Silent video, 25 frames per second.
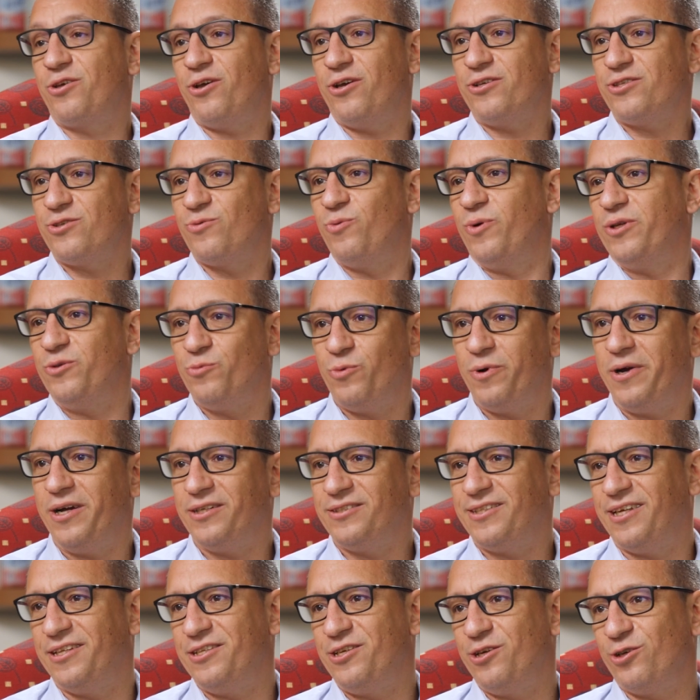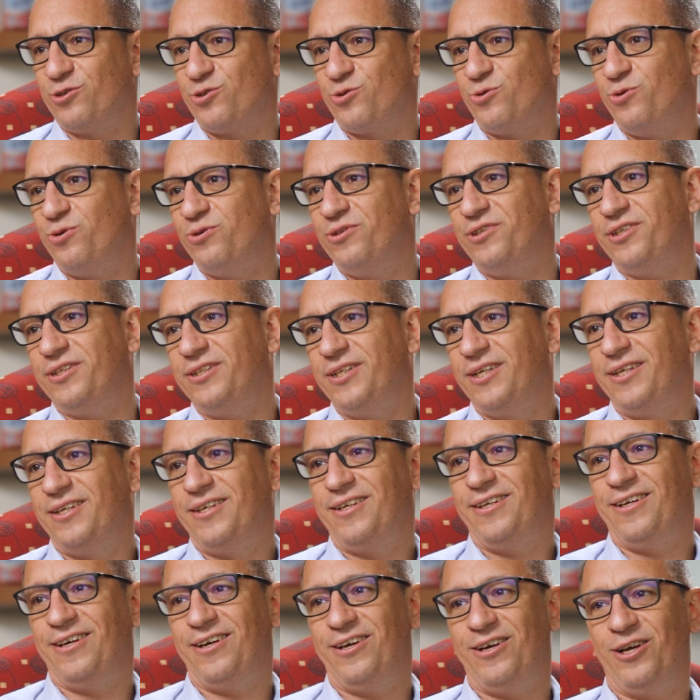us when we were 10 years old
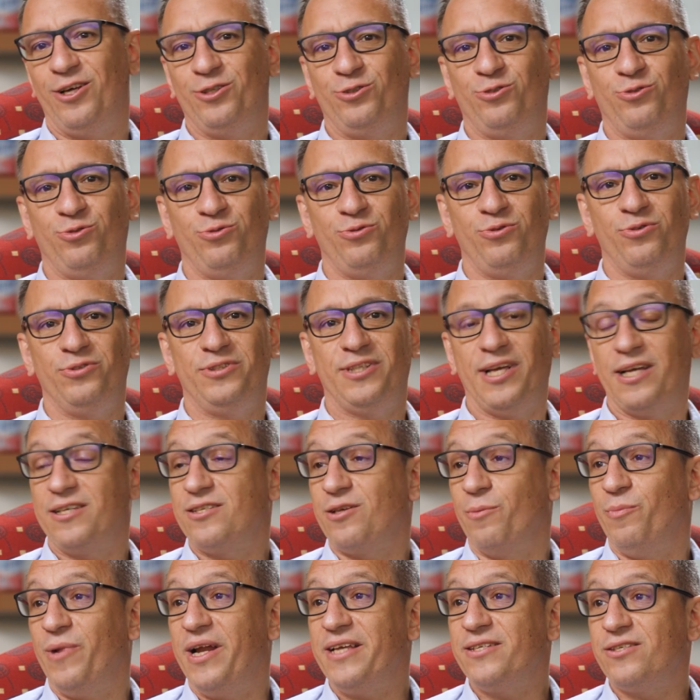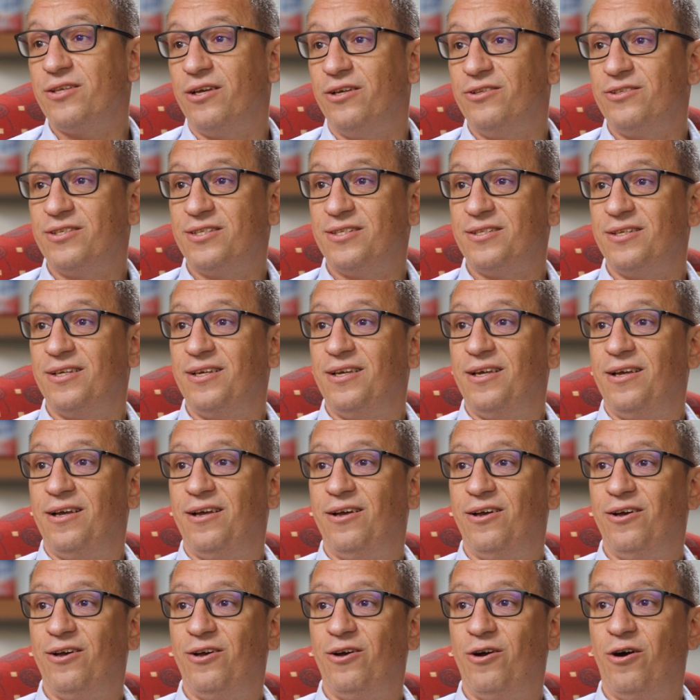to take some lessons
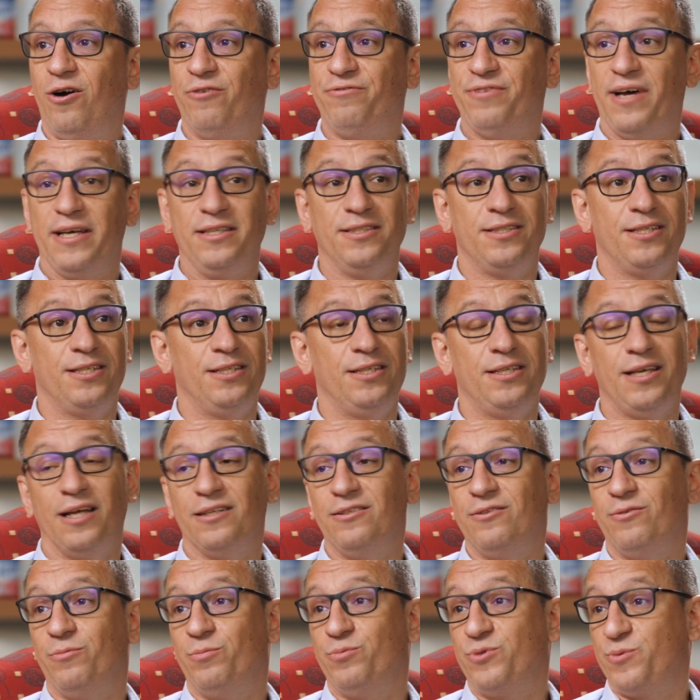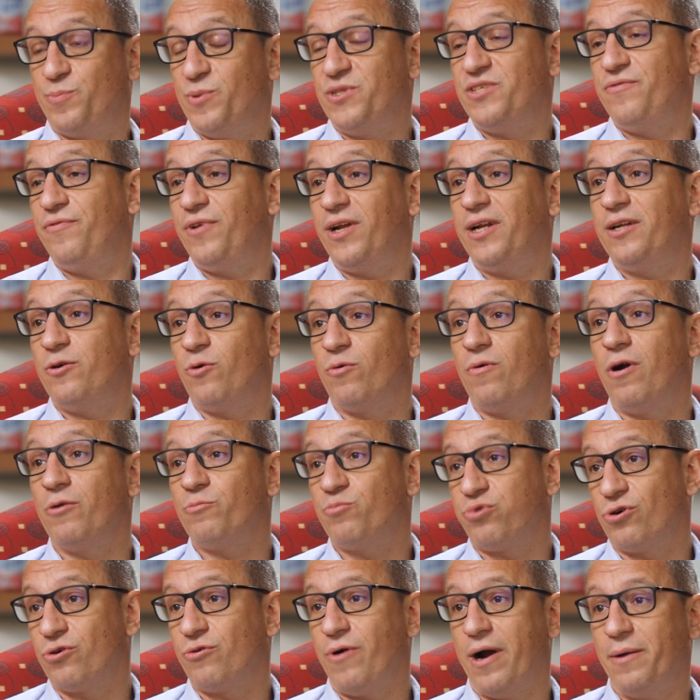of IT, and specifically around
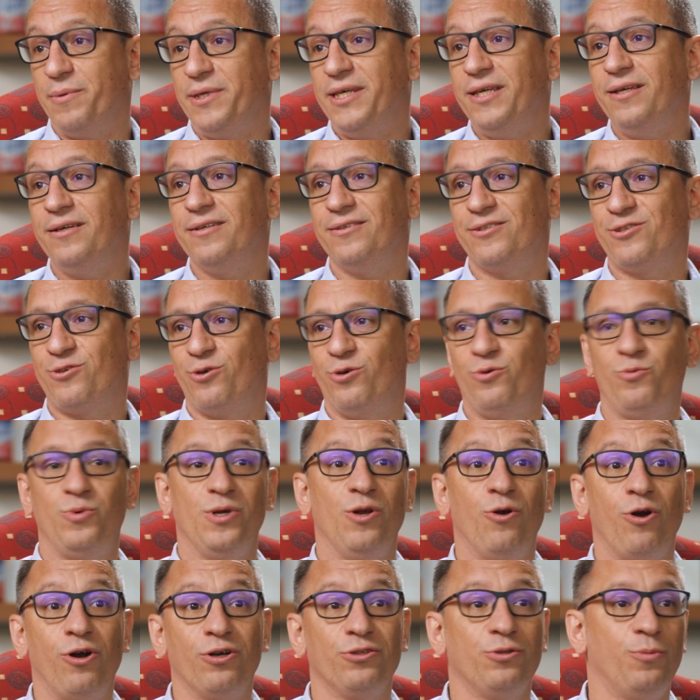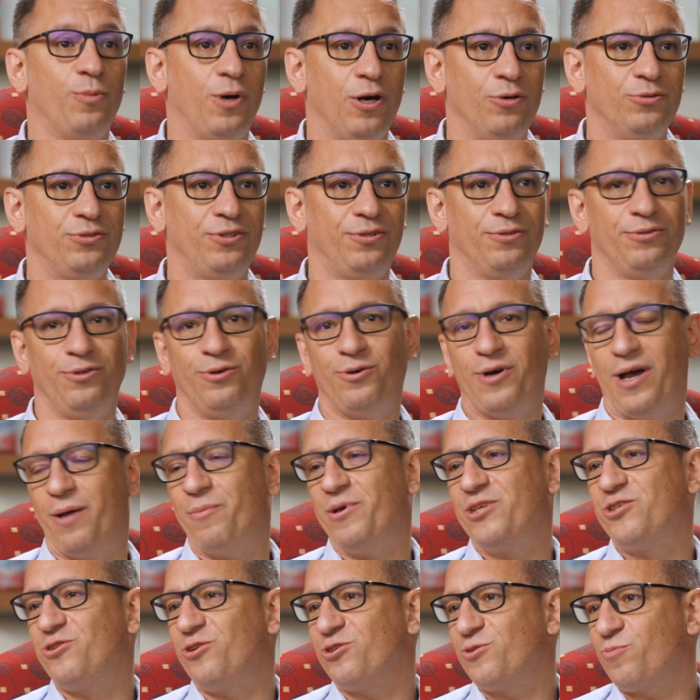programming. So we learned about
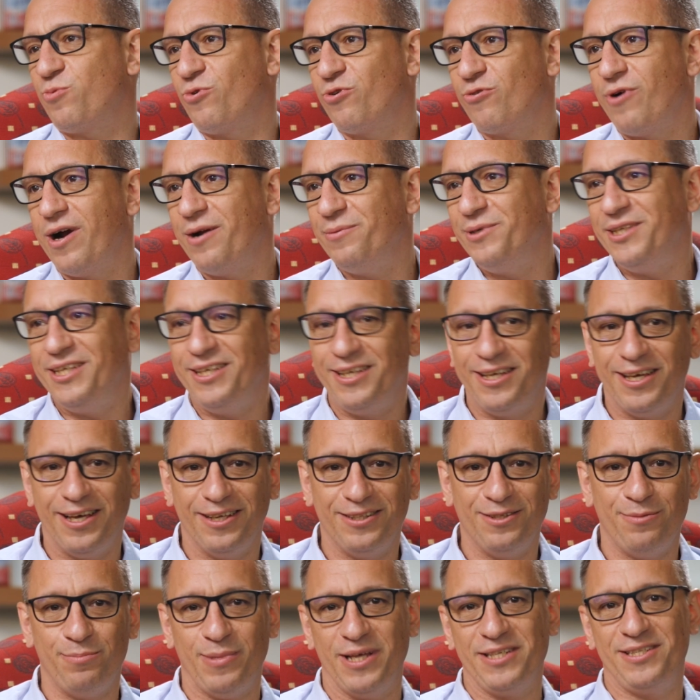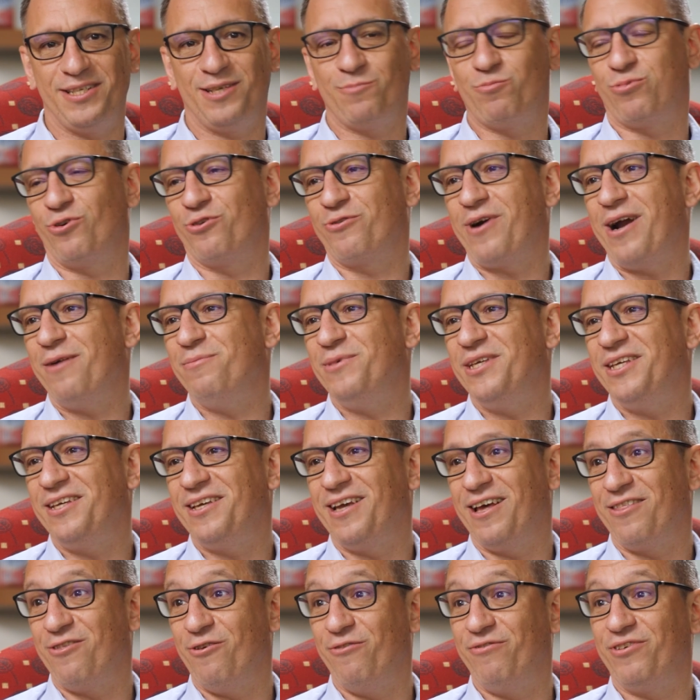MS-DOS programming and basic
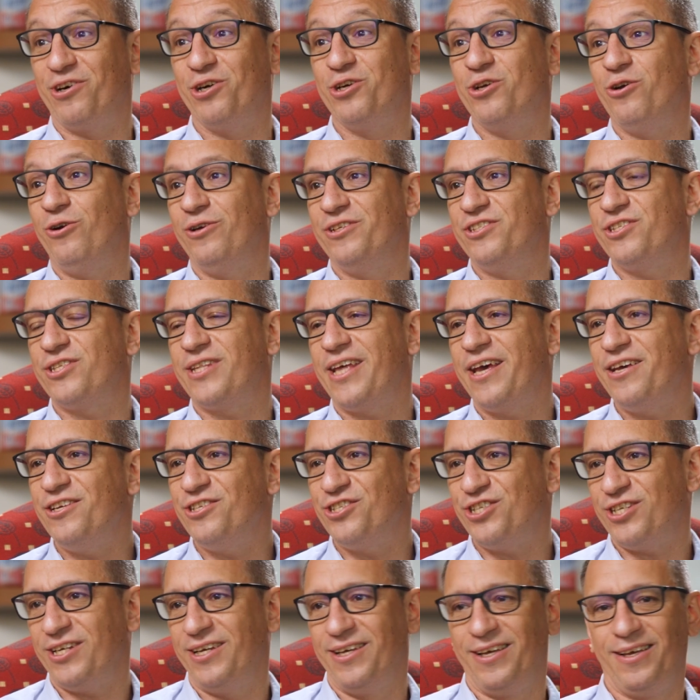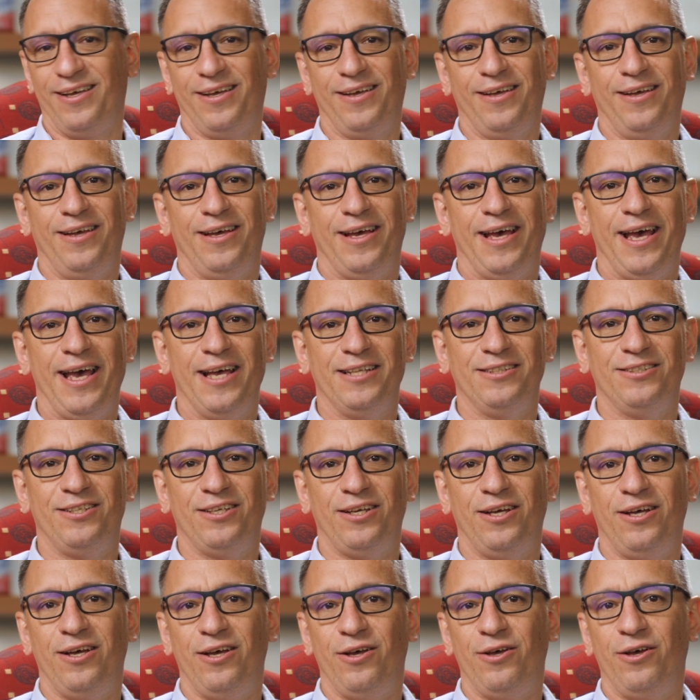programming at the very early stage. And
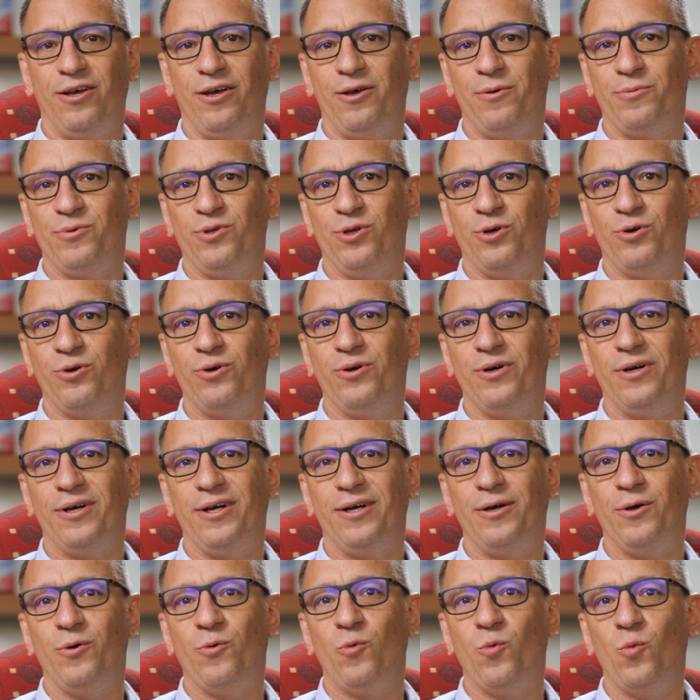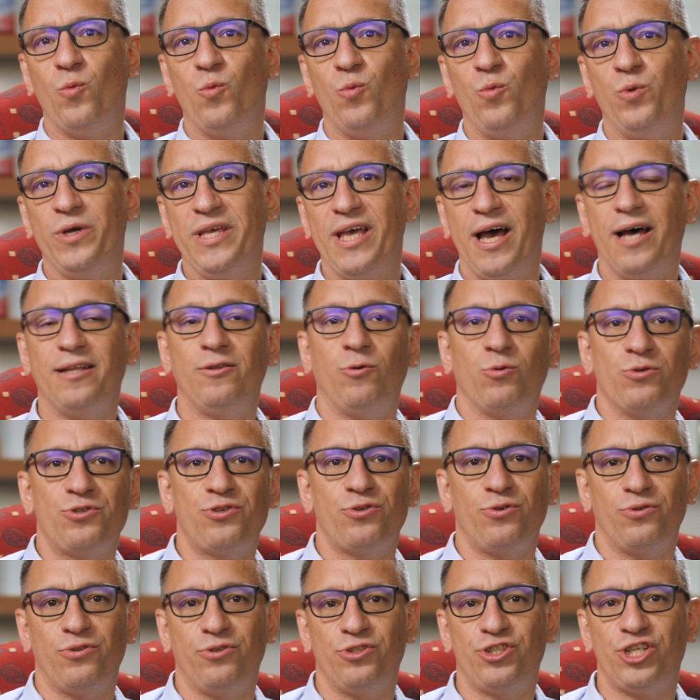we had
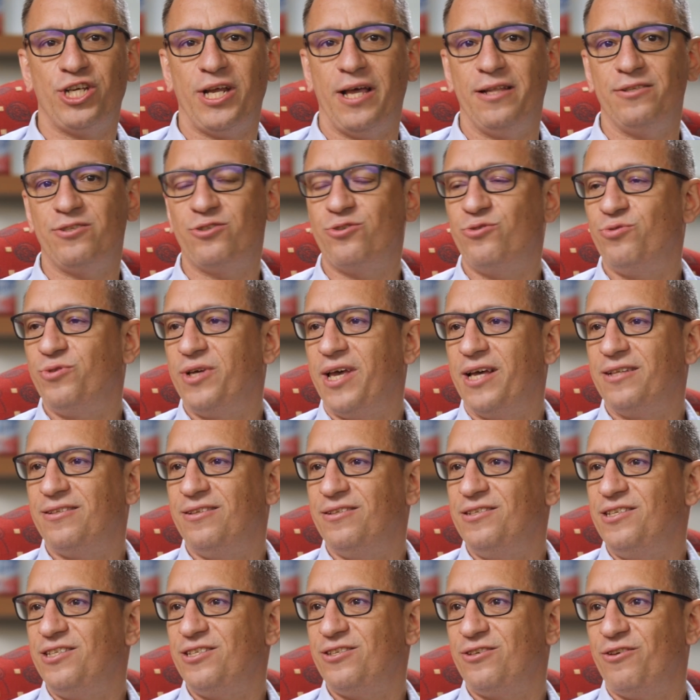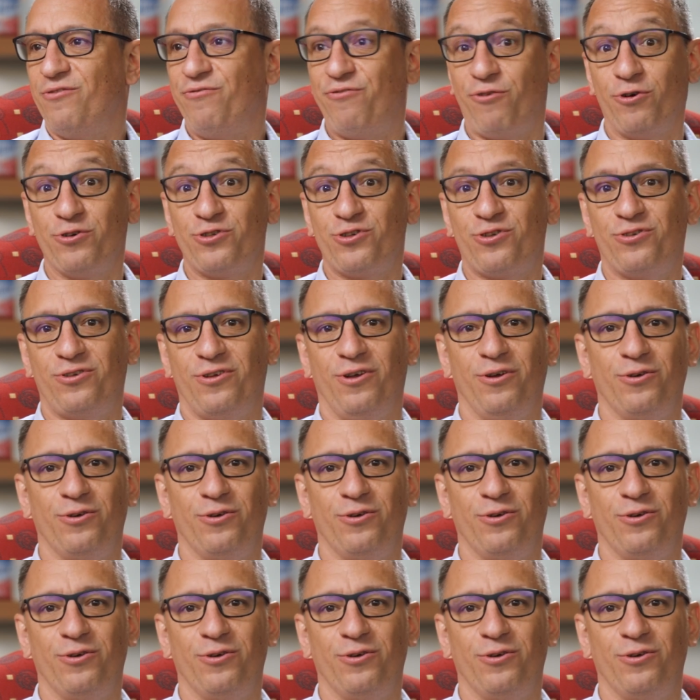also the chance to get this first